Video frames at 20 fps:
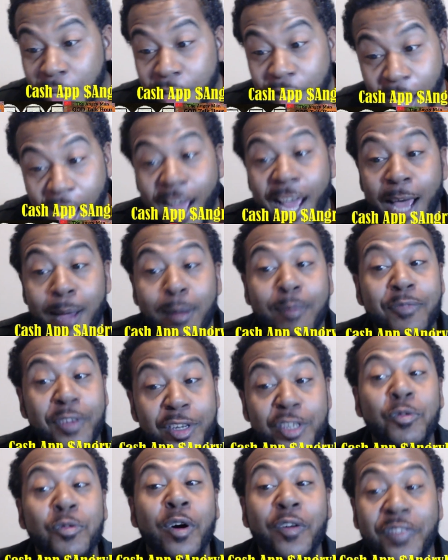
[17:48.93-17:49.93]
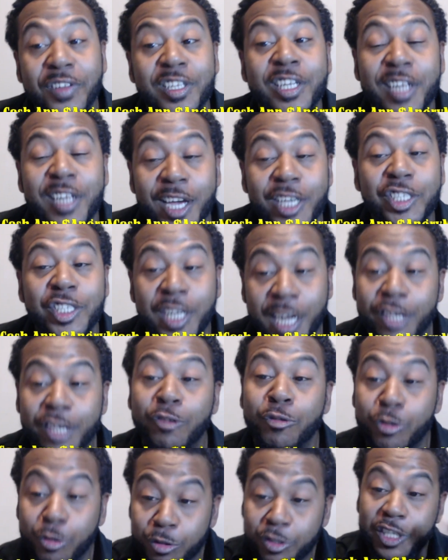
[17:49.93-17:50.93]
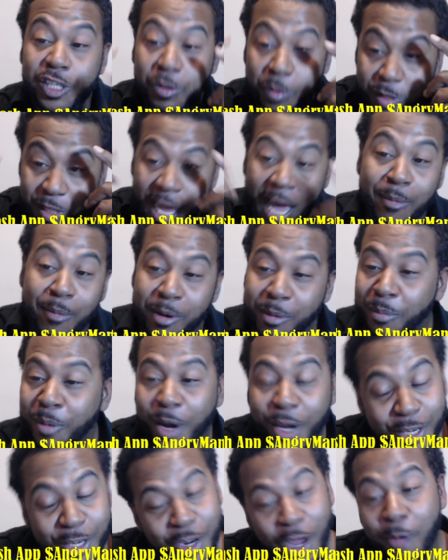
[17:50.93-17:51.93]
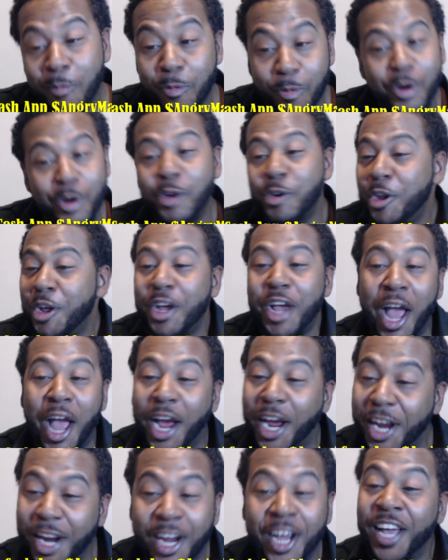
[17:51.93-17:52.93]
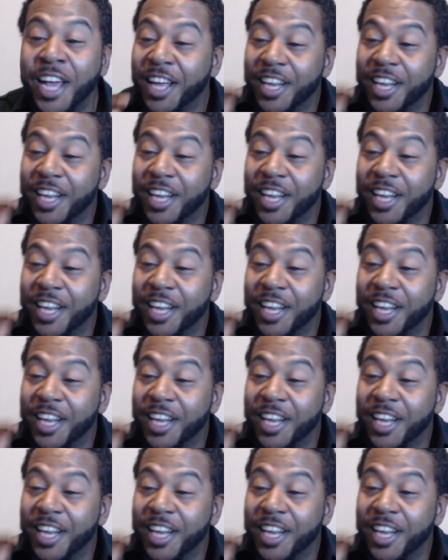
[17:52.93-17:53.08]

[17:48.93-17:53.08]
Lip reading: I am 5150 Nation, and you do see what's happening, bro. I'm a real nigga out here.